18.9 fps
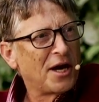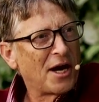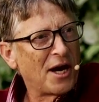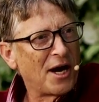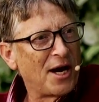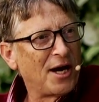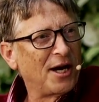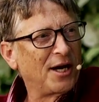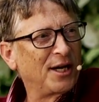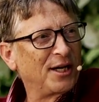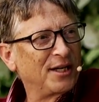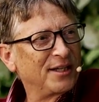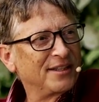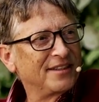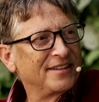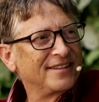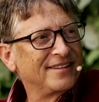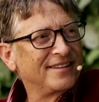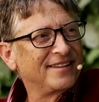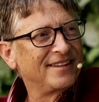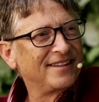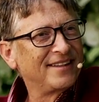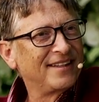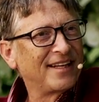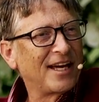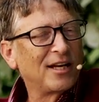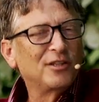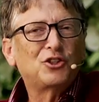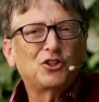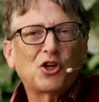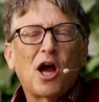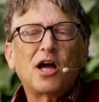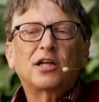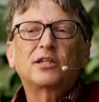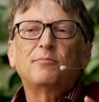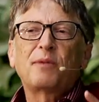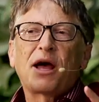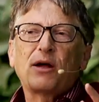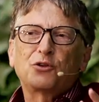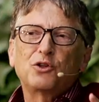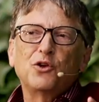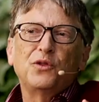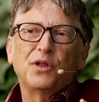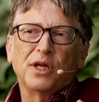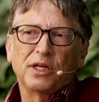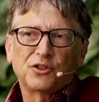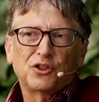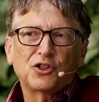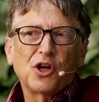I was shocked about two things.